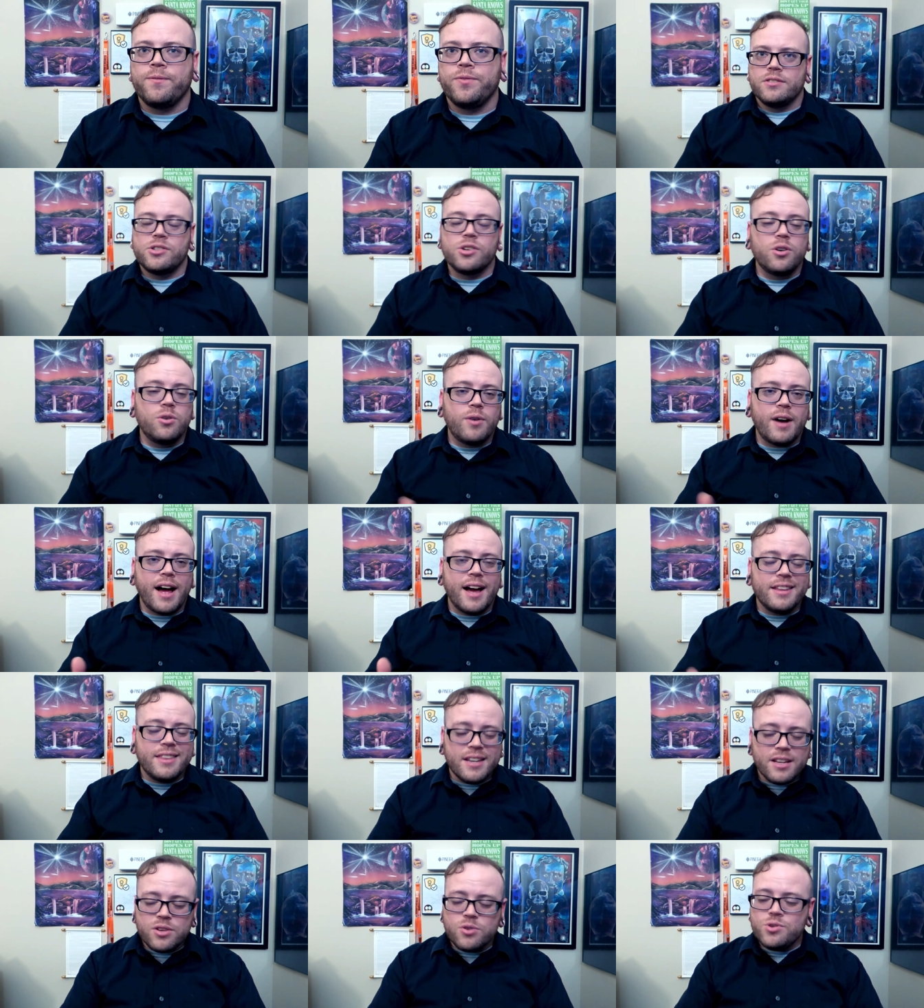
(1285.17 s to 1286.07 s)
So
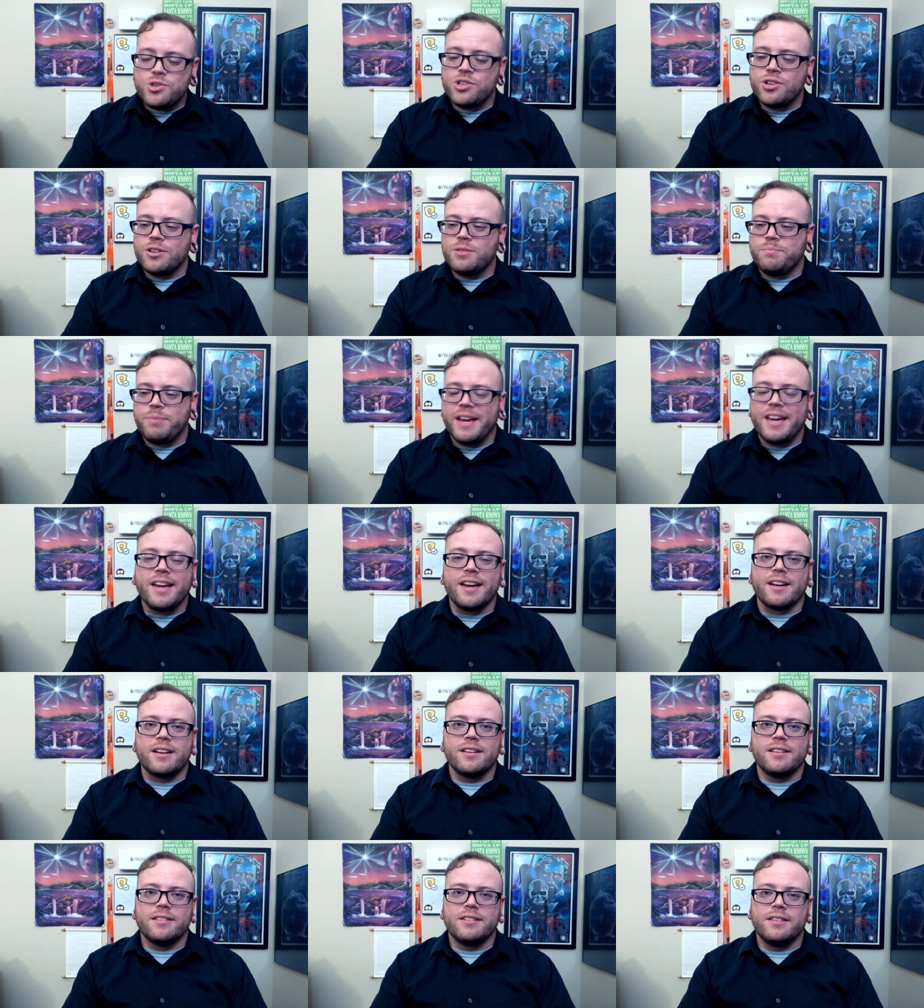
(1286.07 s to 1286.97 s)
I think you should
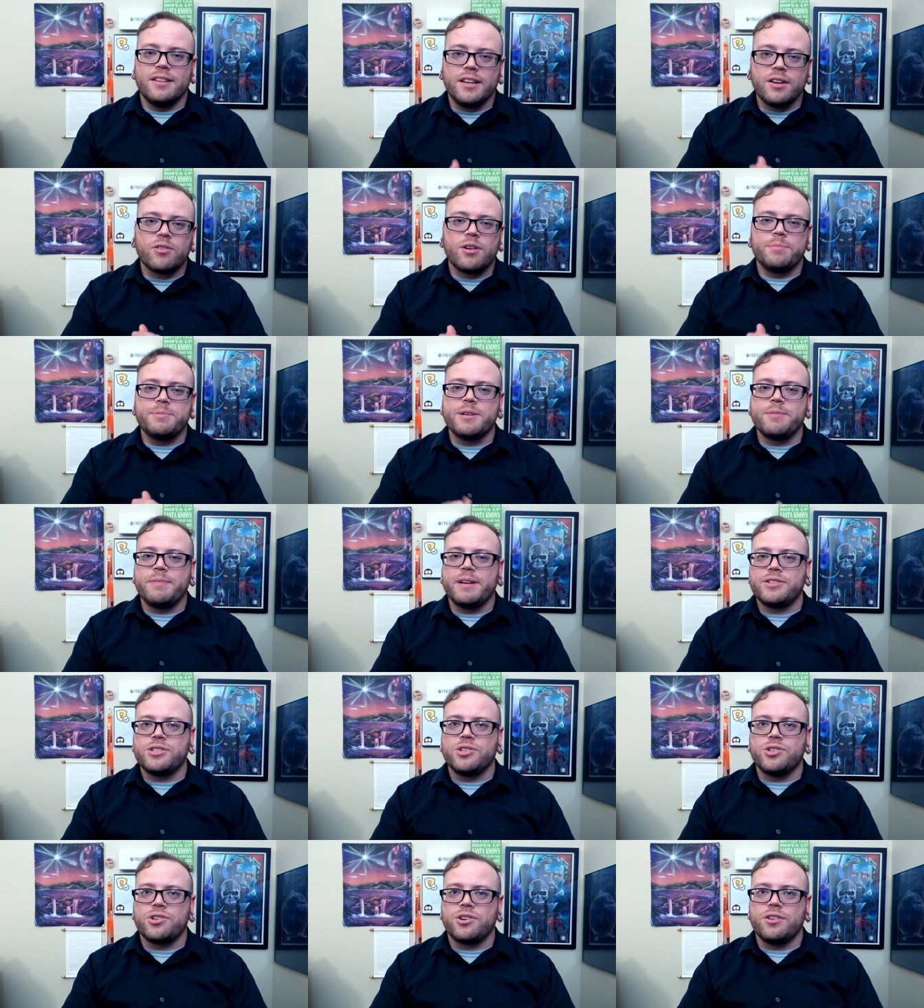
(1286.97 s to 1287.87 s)
pick the encrypted
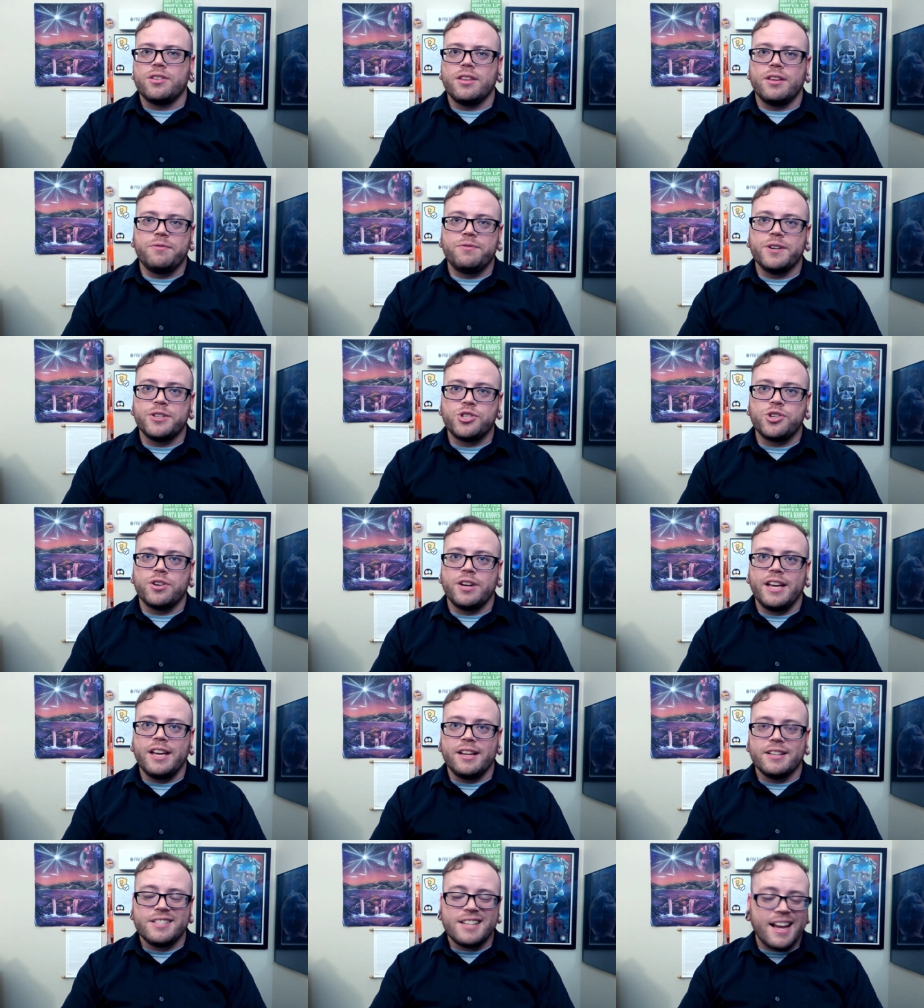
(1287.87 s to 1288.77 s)
messenger that fits your
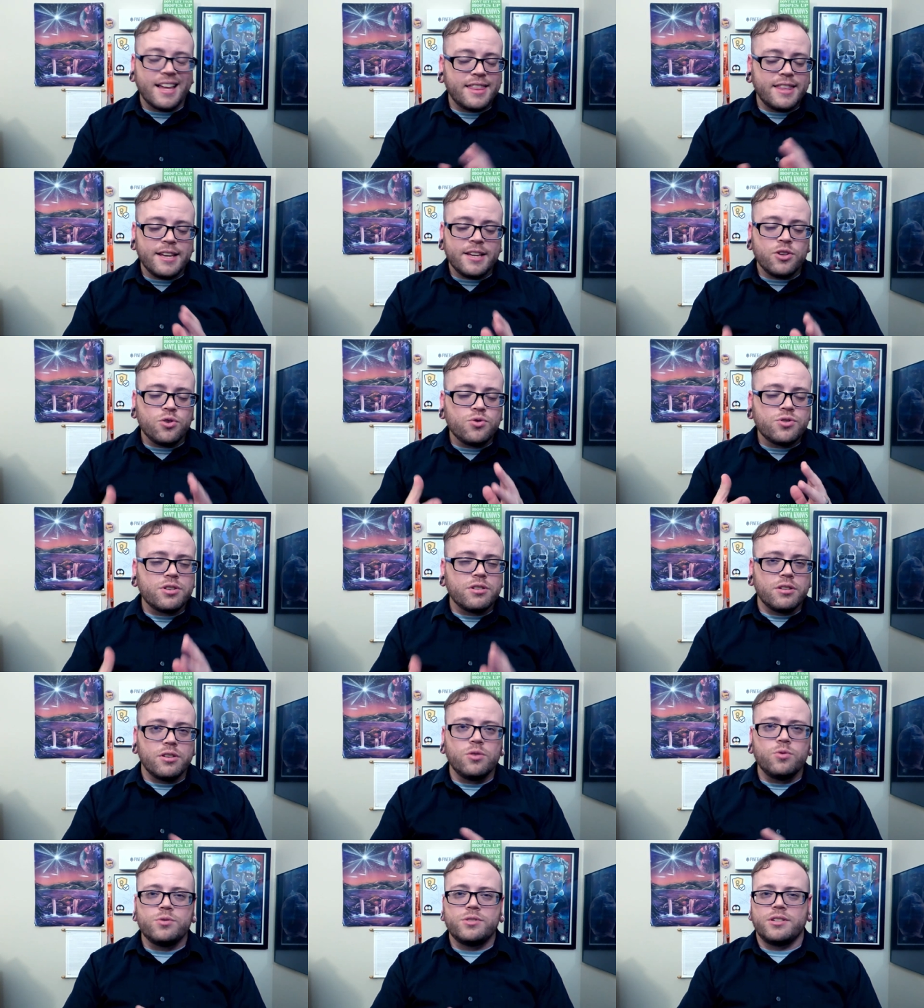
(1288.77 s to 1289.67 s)
needs. And I think you
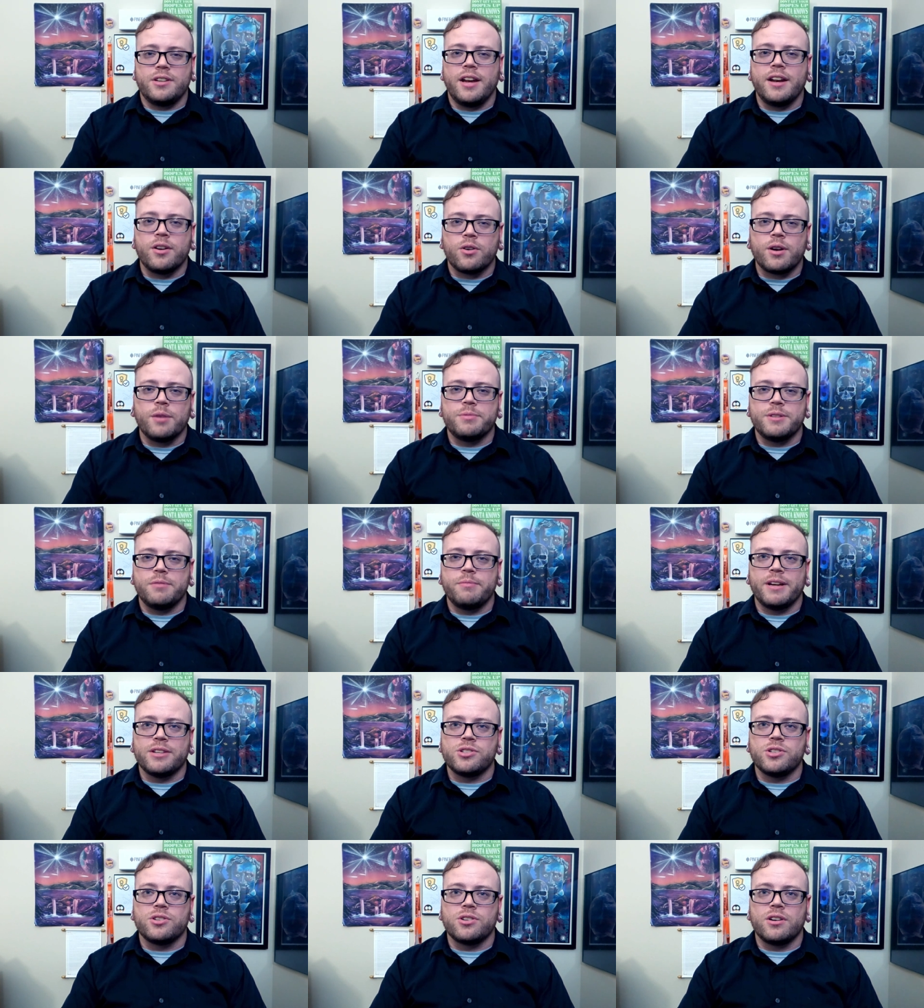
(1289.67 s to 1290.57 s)
should use an encrypted
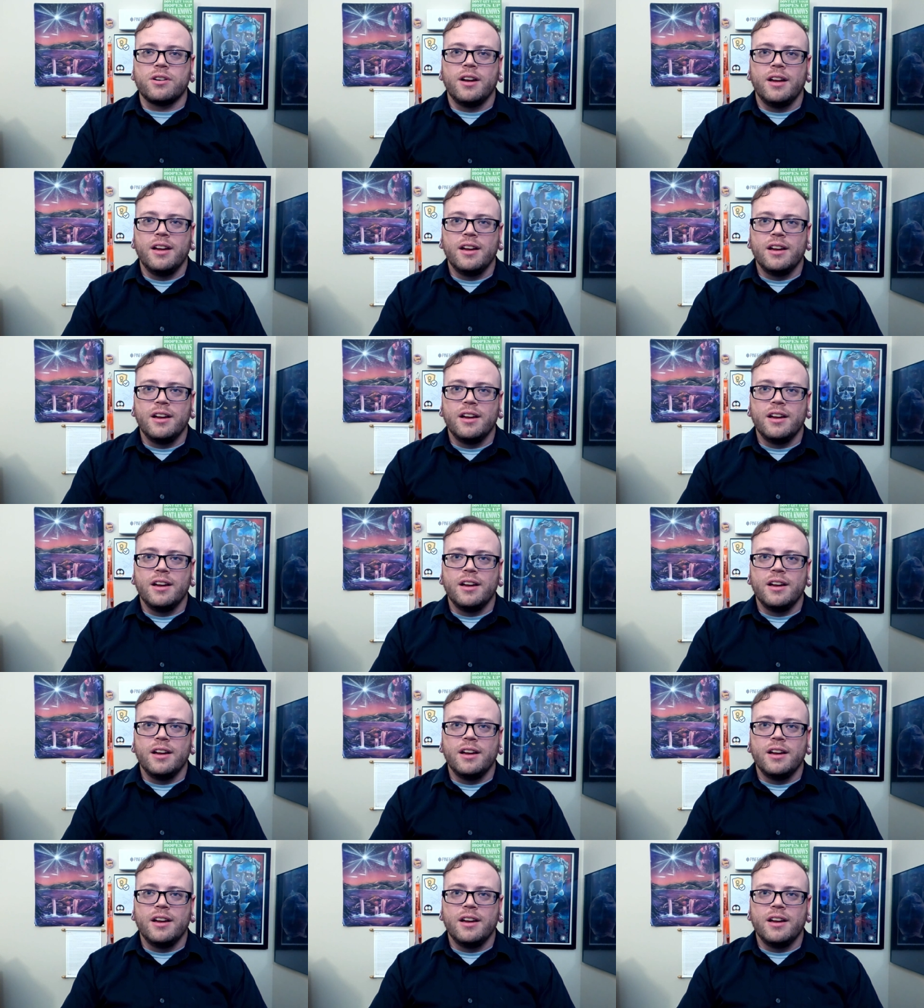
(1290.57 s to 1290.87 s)
messenger,